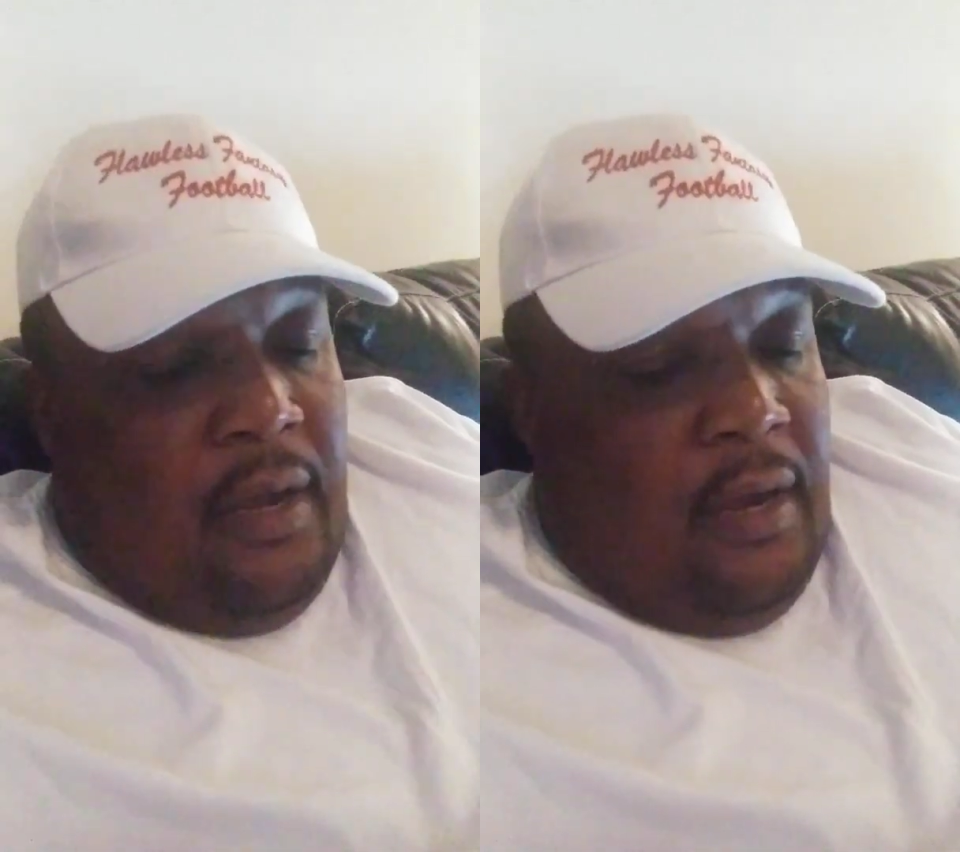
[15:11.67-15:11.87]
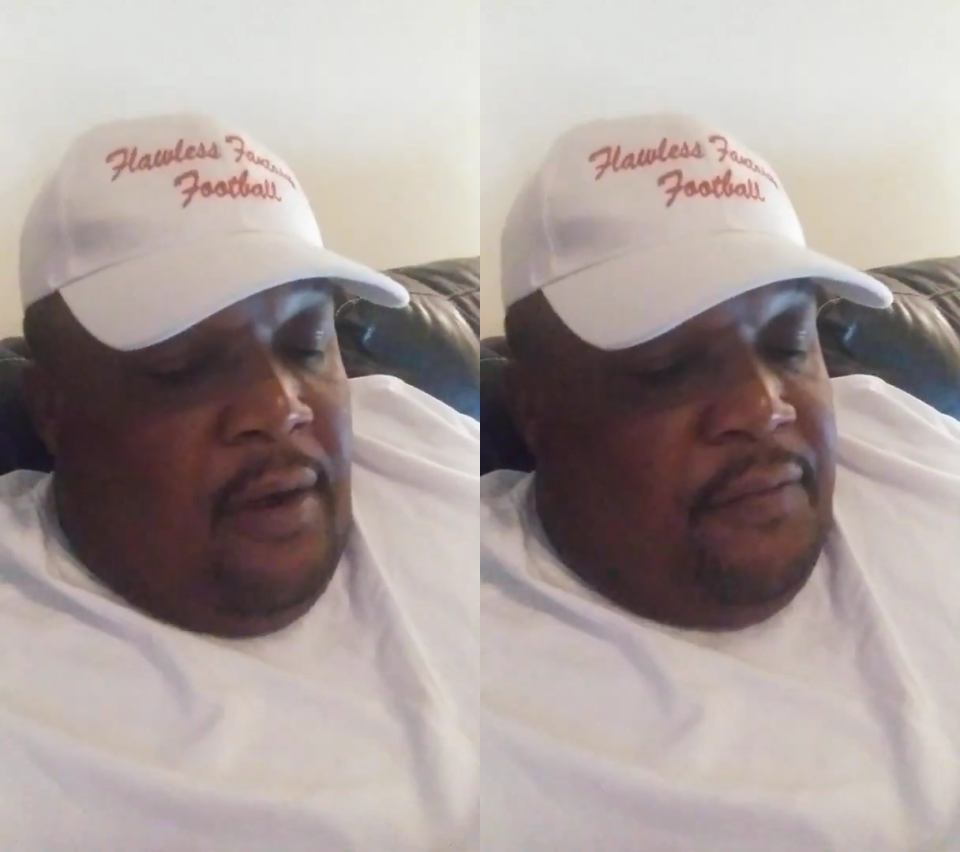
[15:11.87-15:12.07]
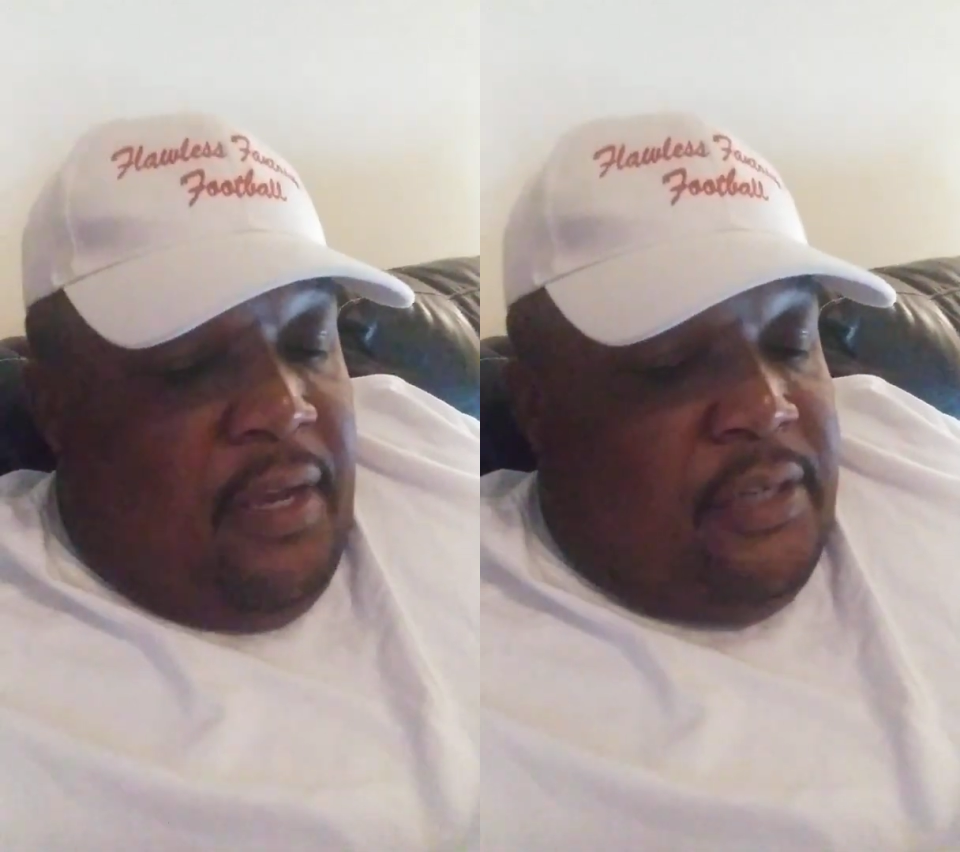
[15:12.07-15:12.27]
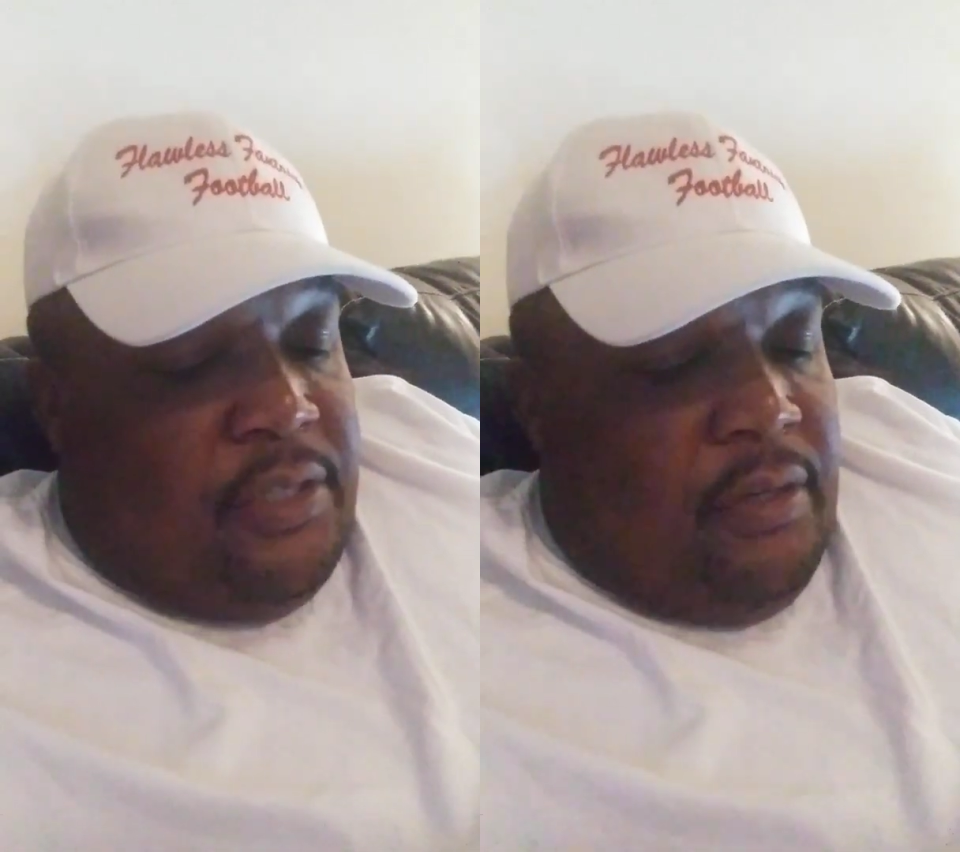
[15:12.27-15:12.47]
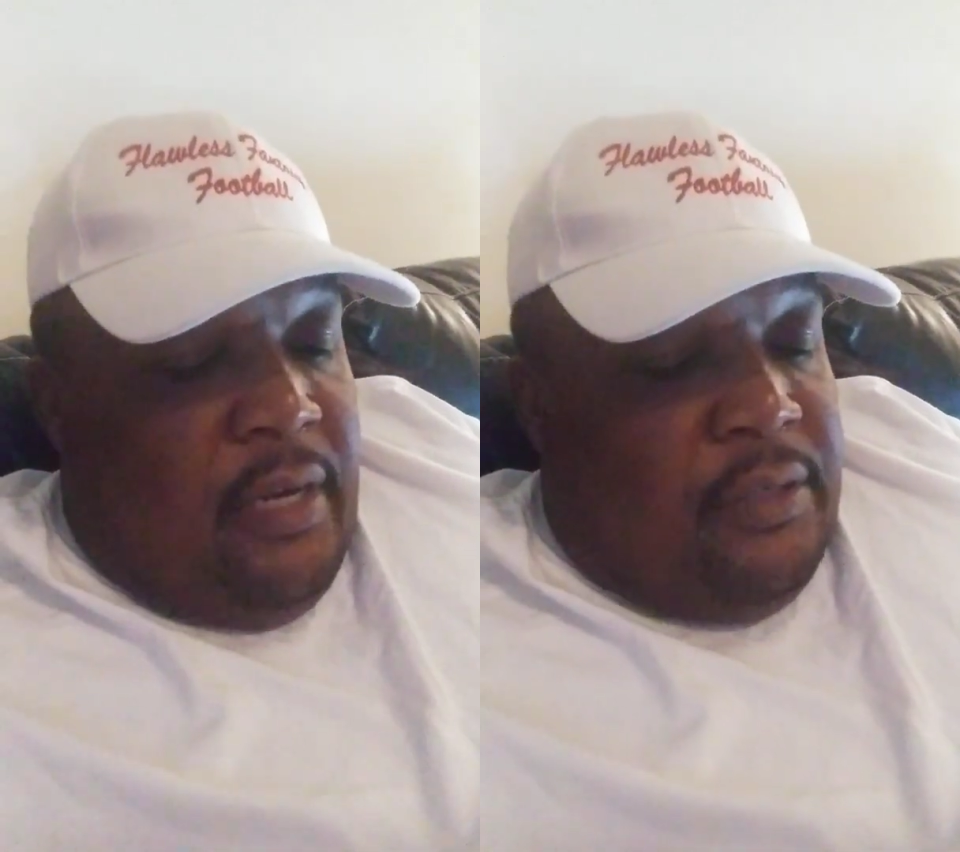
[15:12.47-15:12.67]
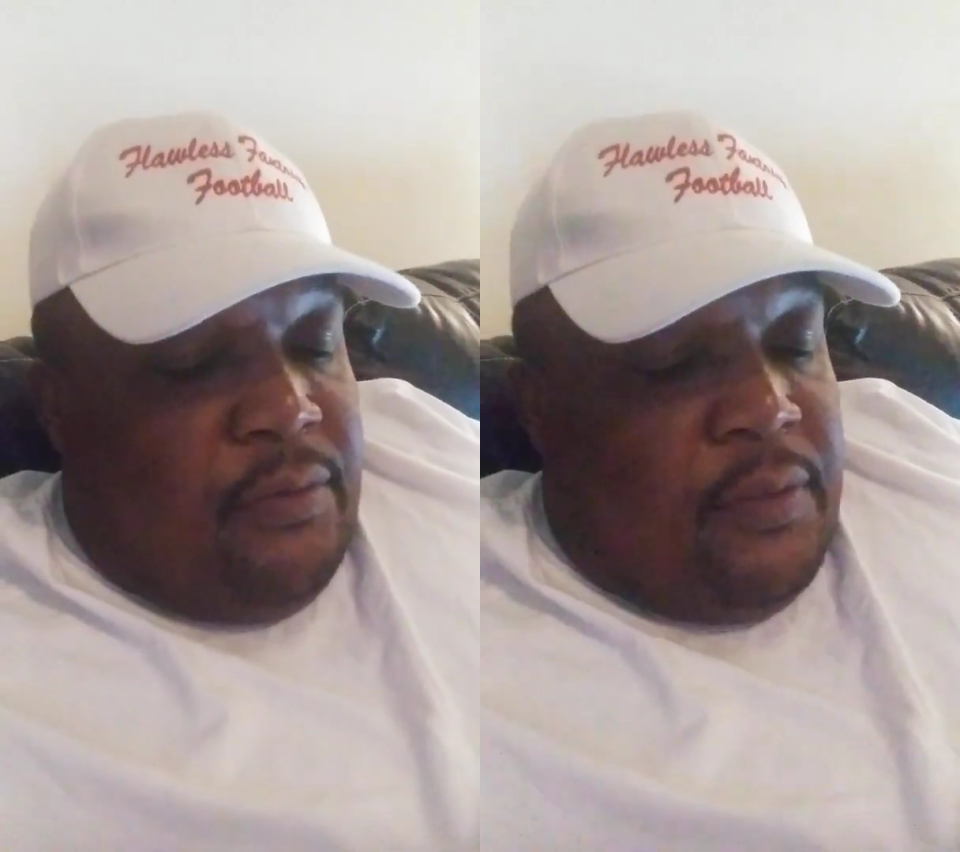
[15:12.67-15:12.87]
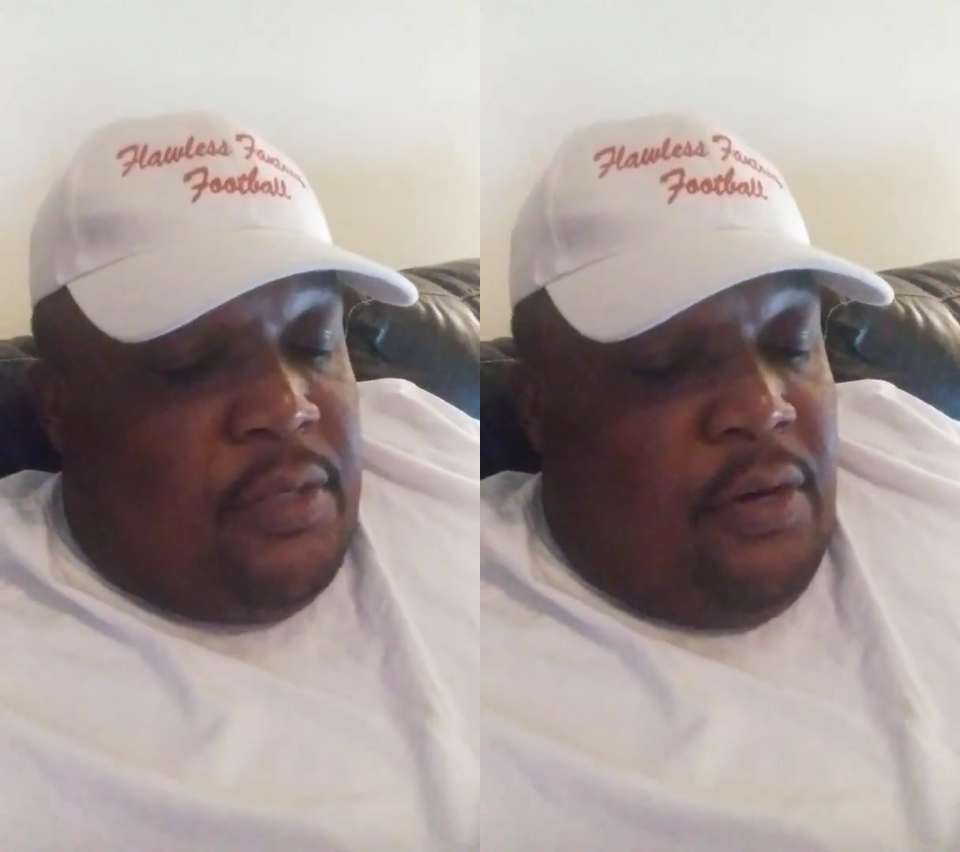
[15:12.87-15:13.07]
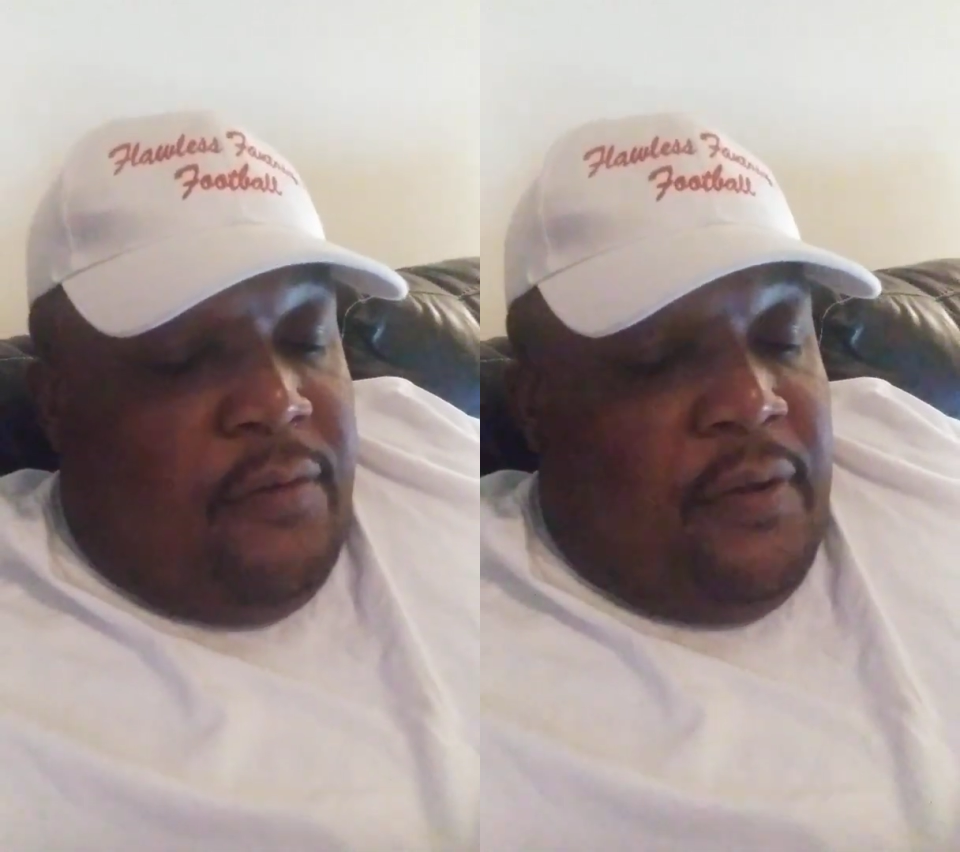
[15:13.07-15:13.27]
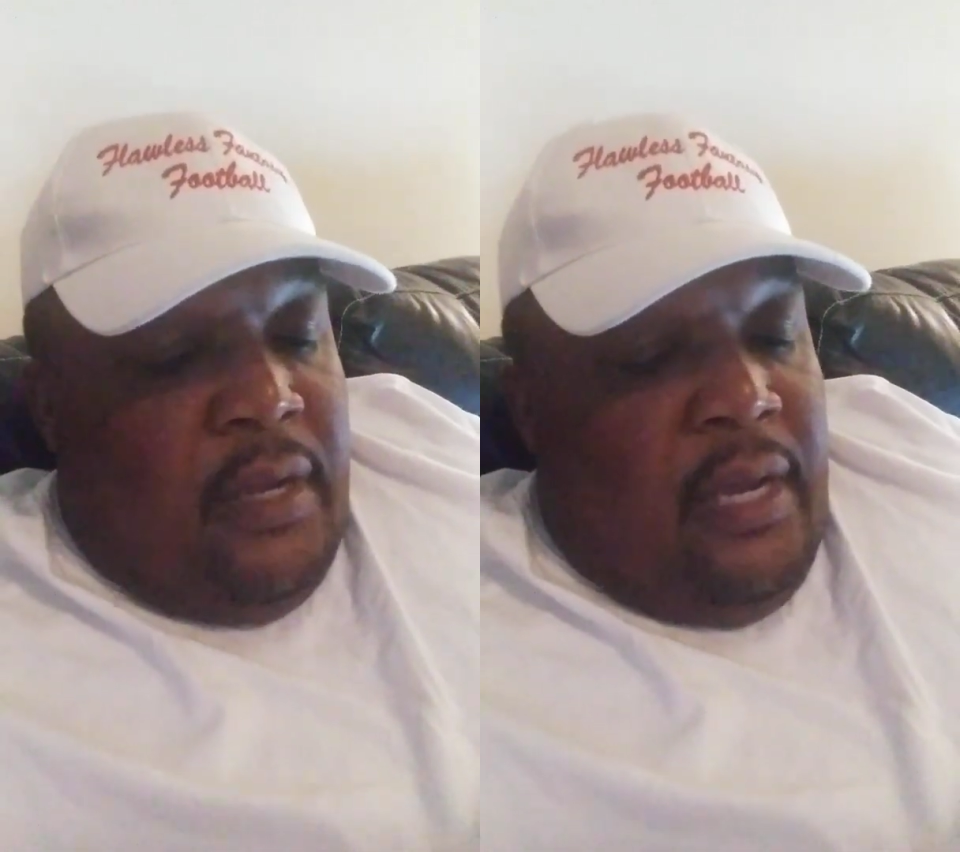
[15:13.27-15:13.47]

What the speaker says: the injured reserve.